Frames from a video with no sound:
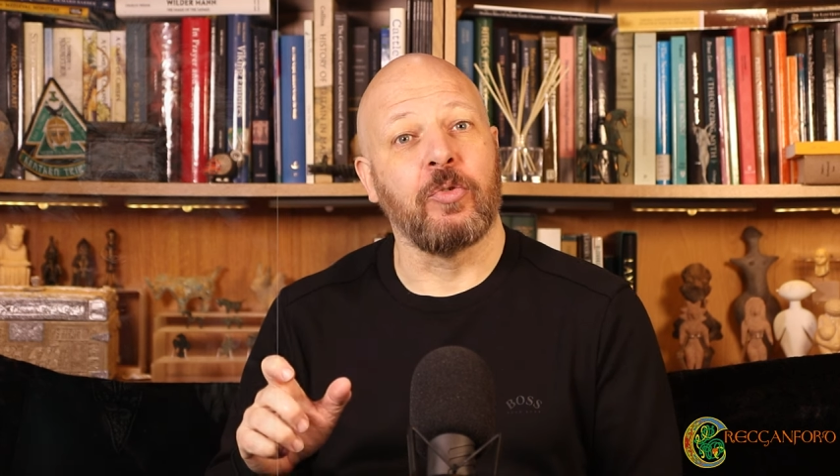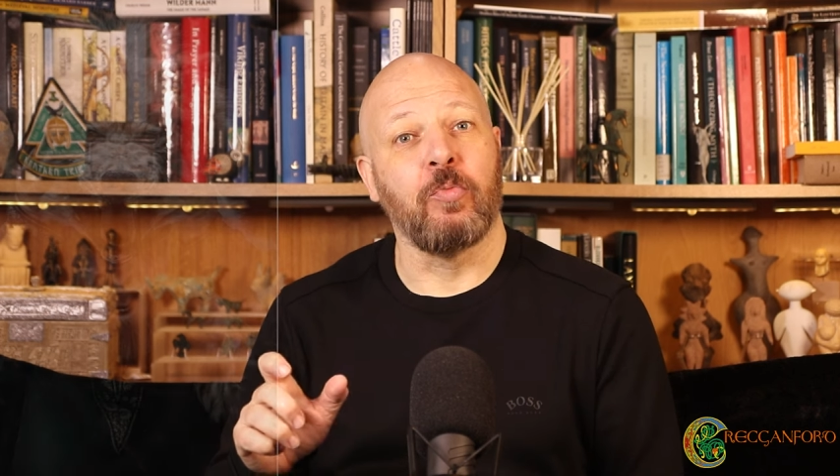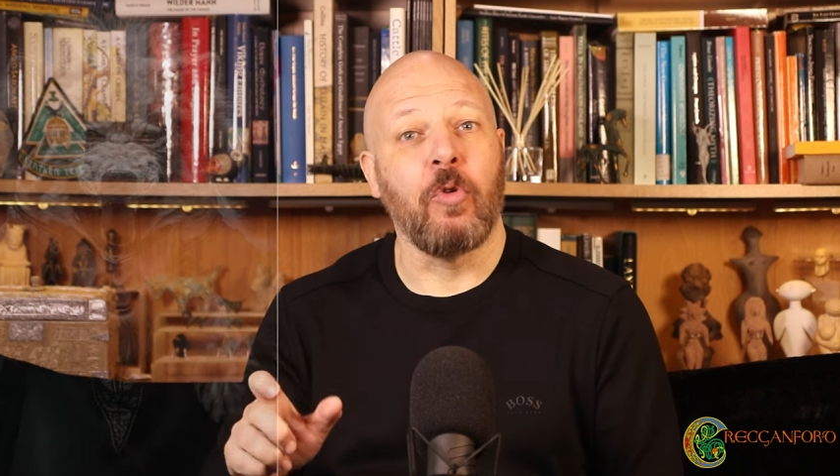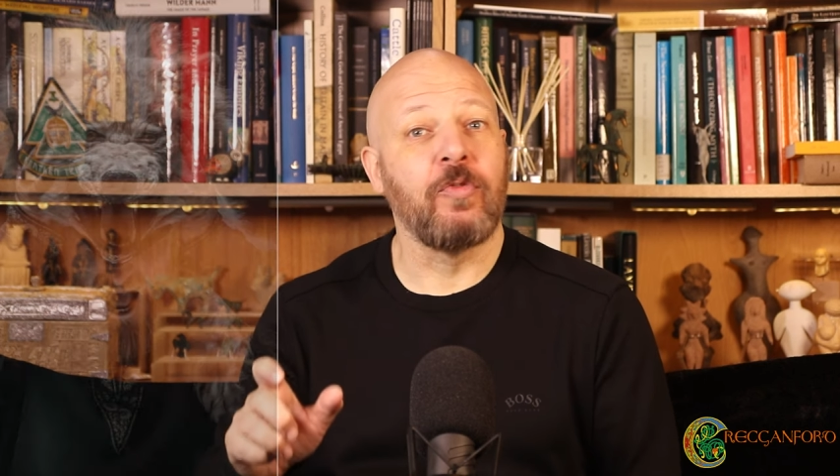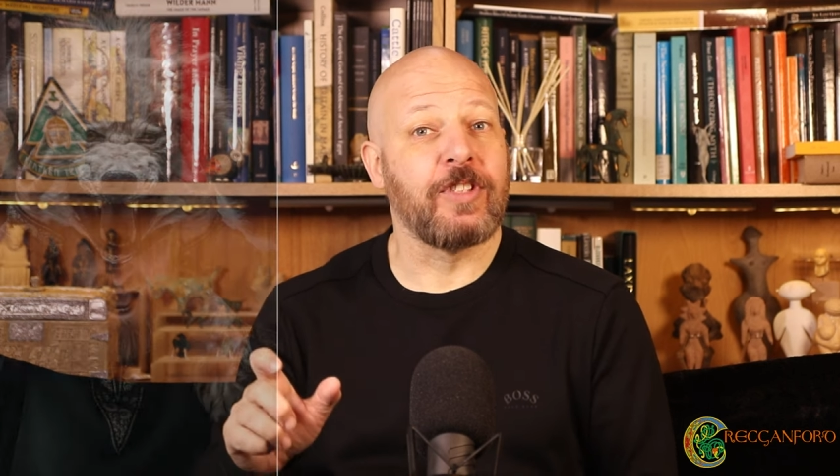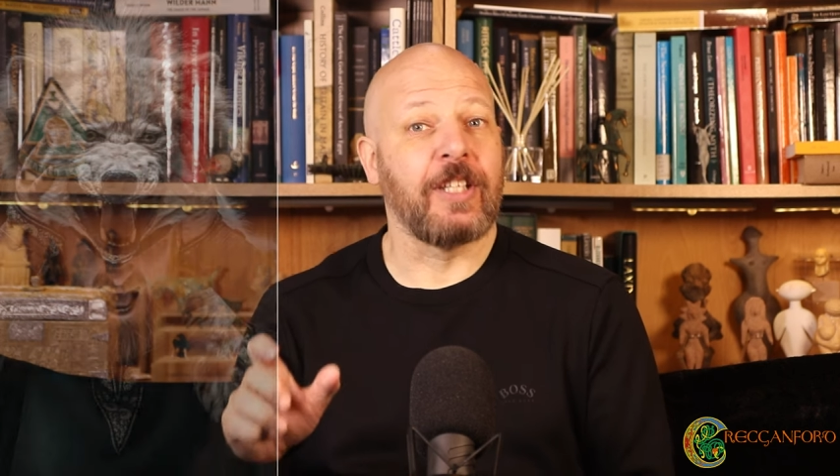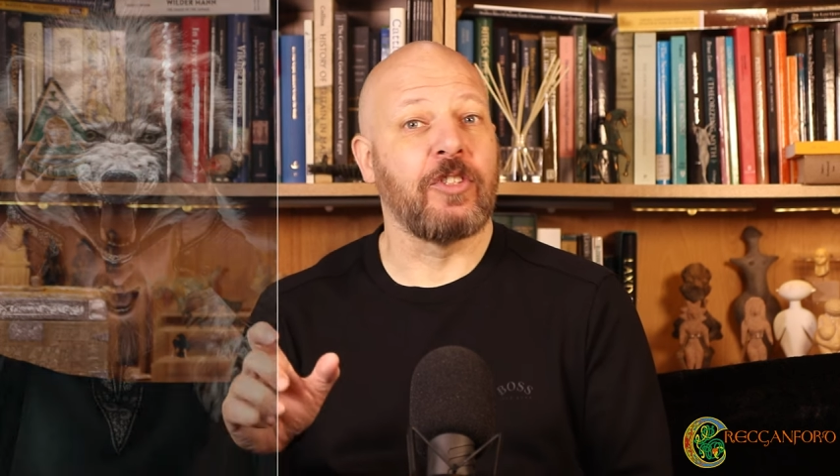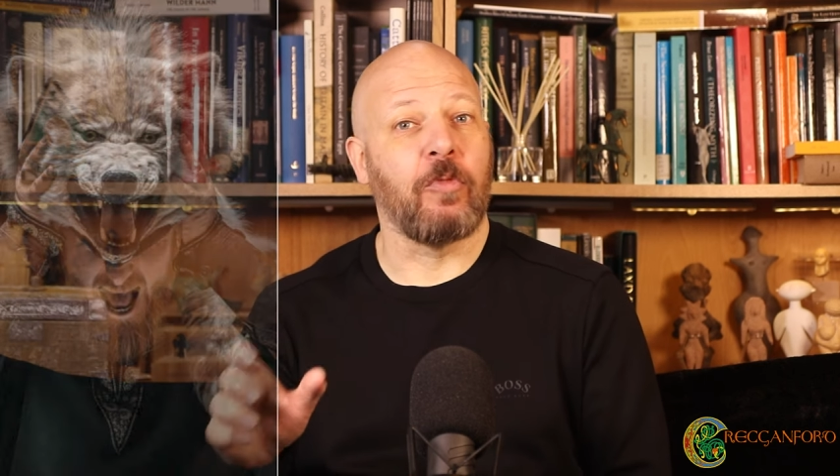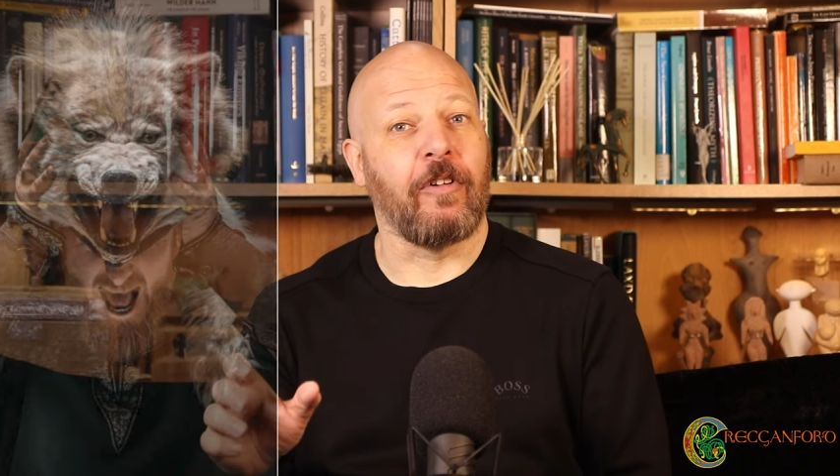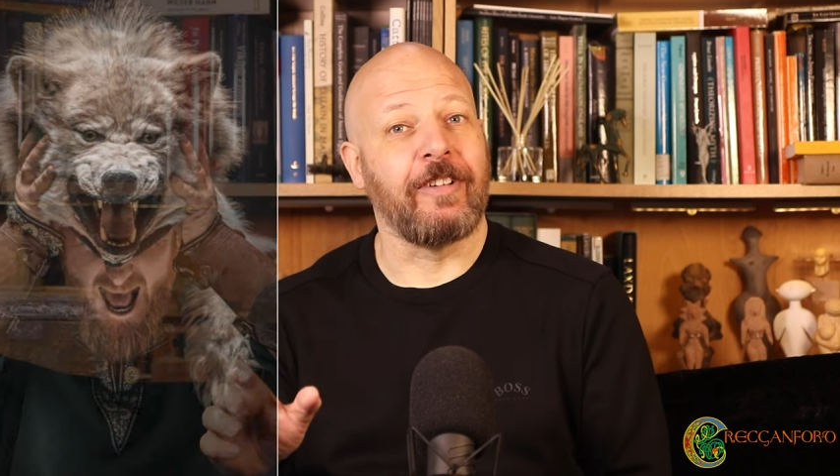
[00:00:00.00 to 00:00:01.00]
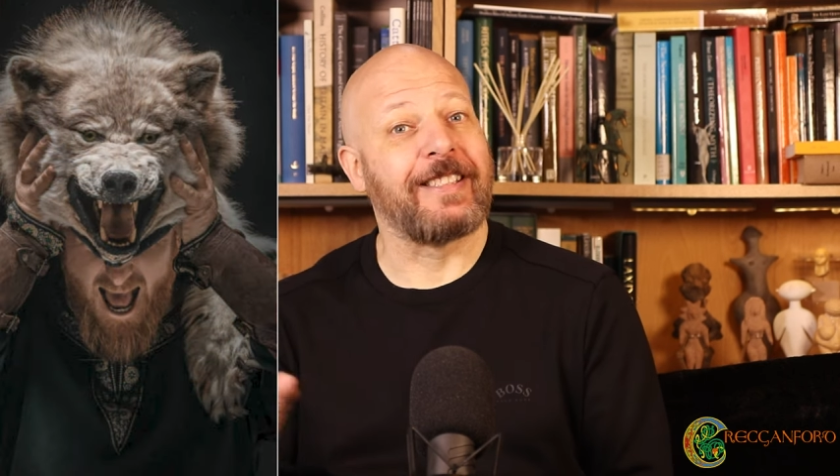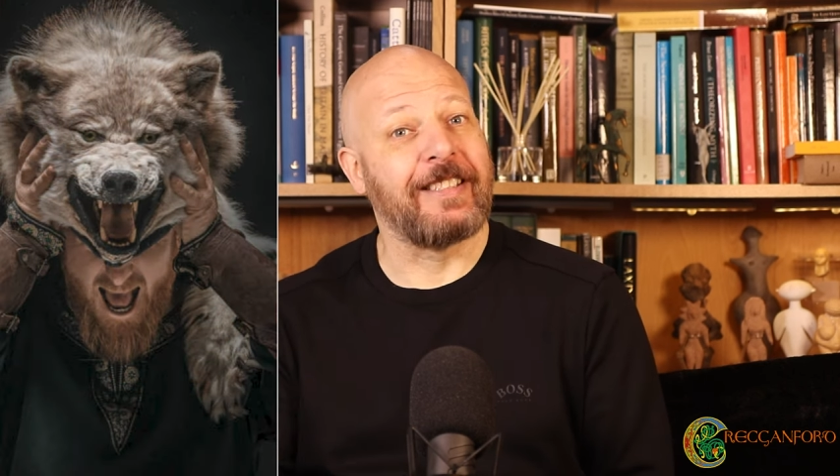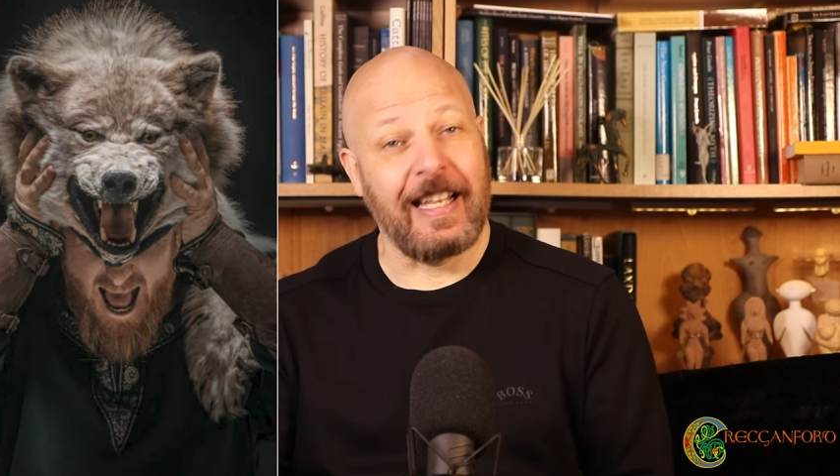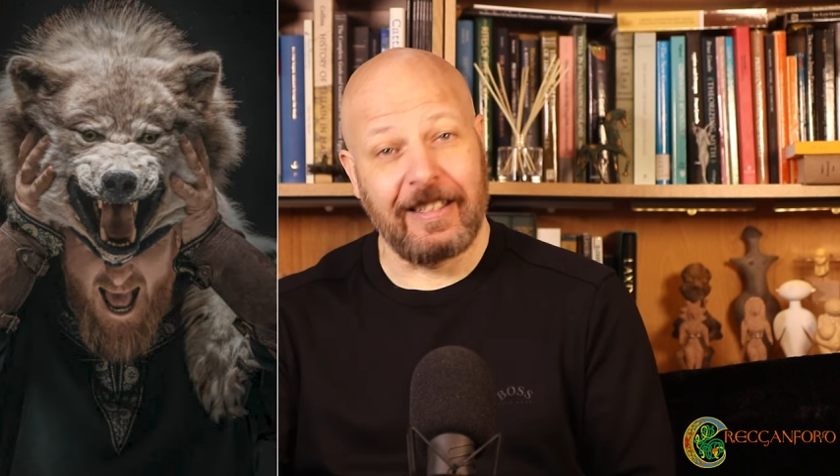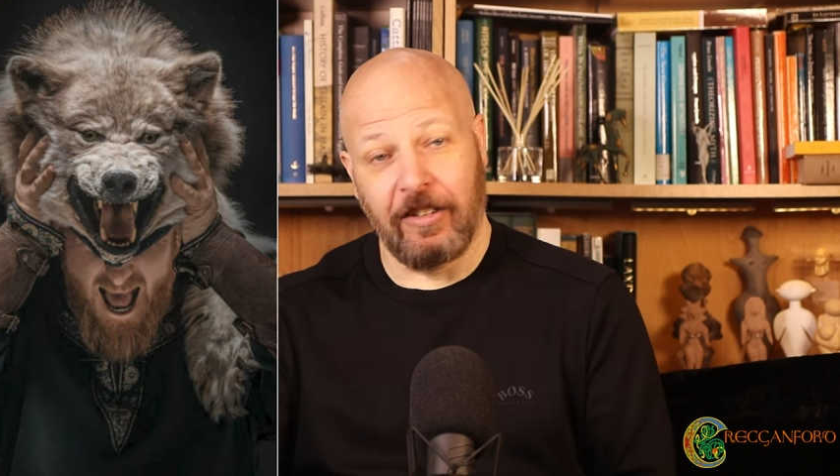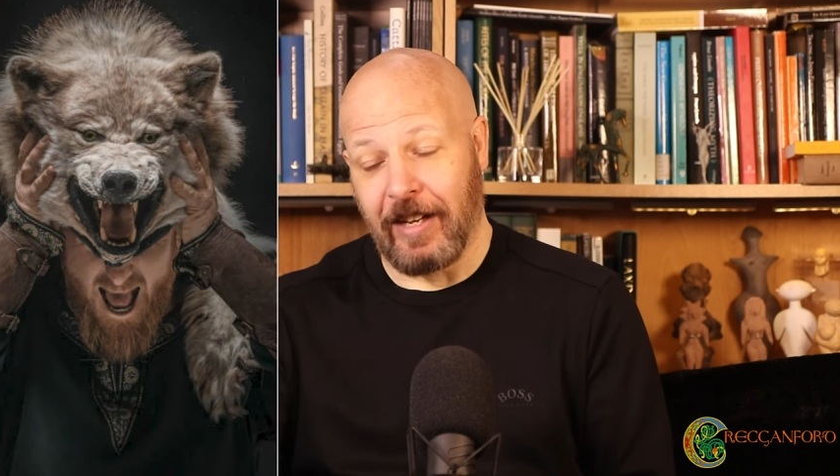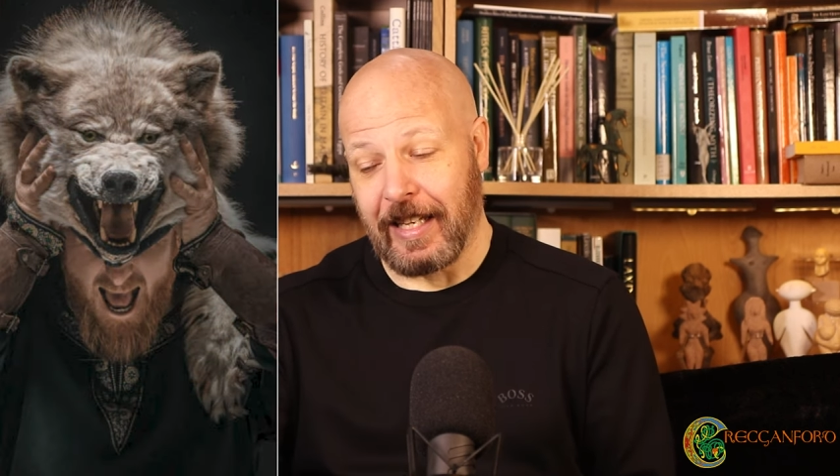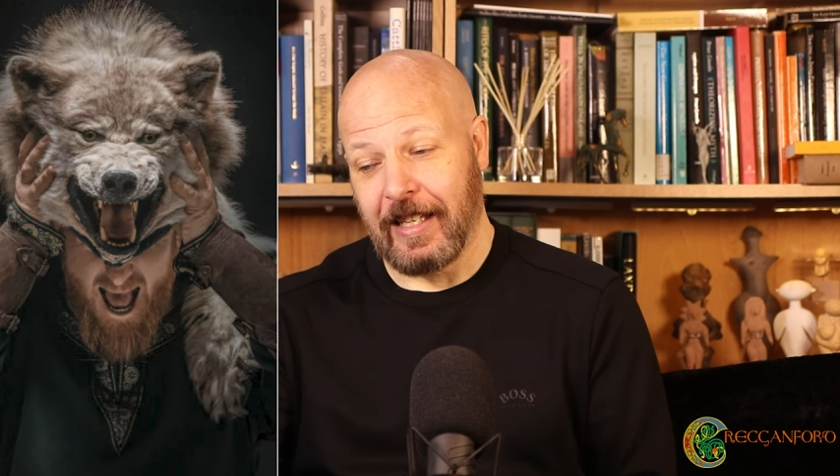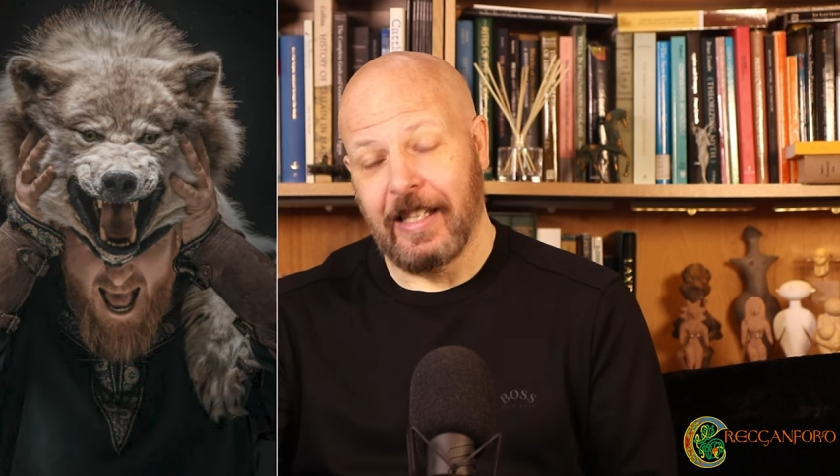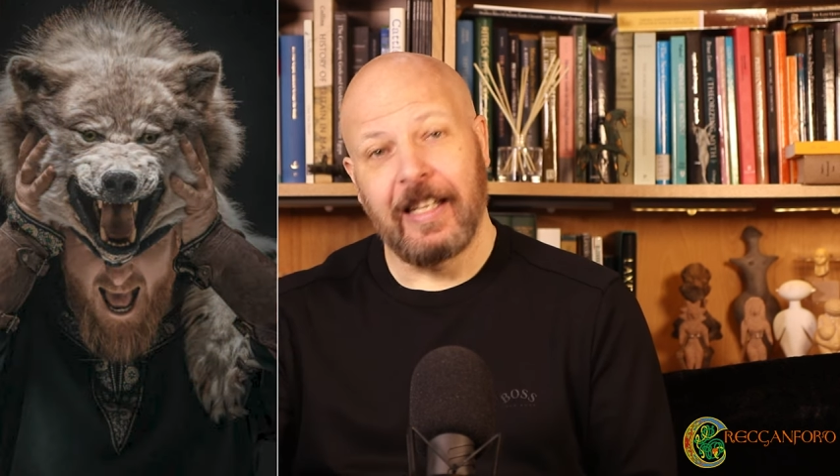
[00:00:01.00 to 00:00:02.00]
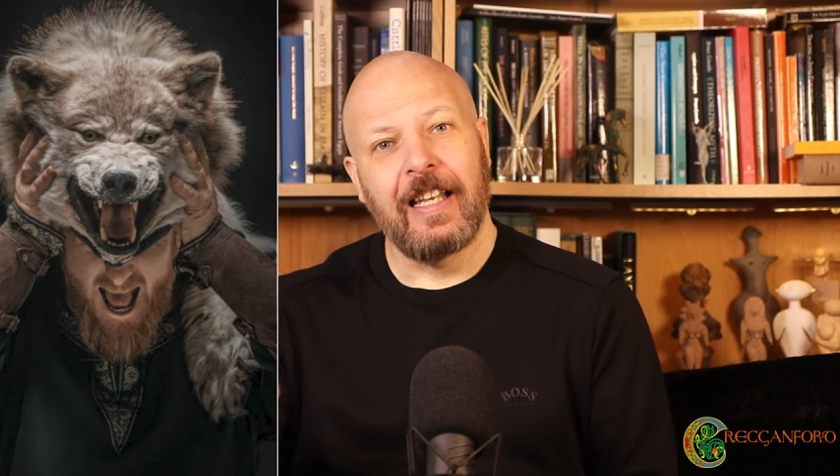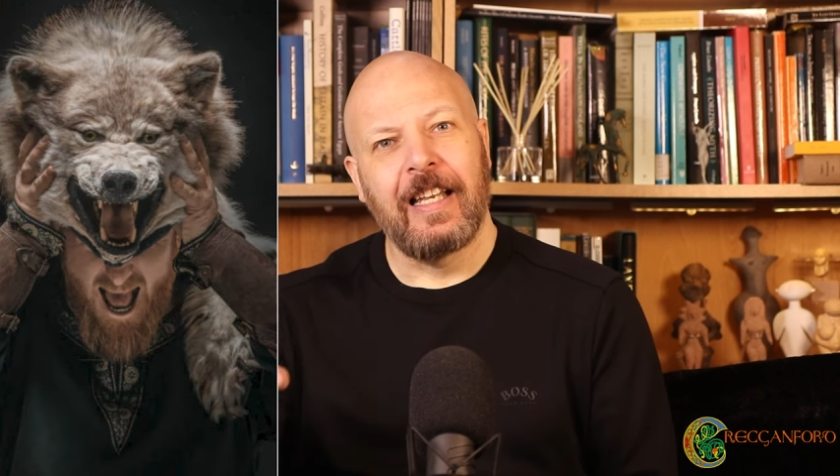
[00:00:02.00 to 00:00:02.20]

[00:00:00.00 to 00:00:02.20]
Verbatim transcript: to wolf skinned warriors and the like.